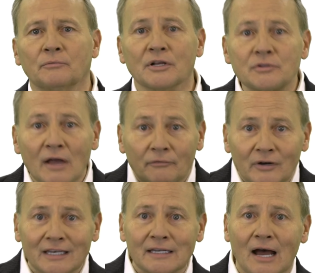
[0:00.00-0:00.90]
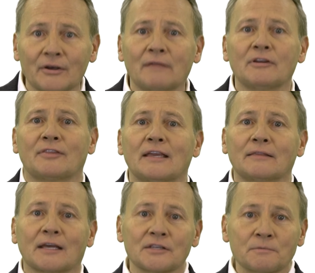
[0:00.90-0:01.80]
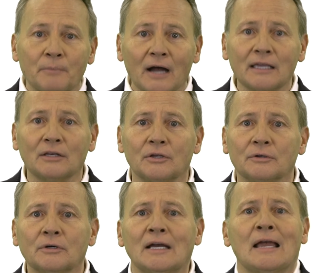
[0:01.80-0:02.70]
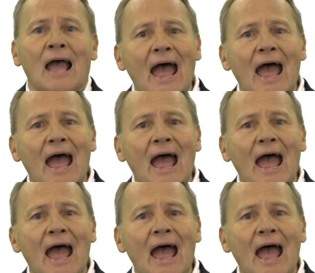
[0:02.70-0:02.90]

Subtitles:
Once you have written down everything that is bugging you,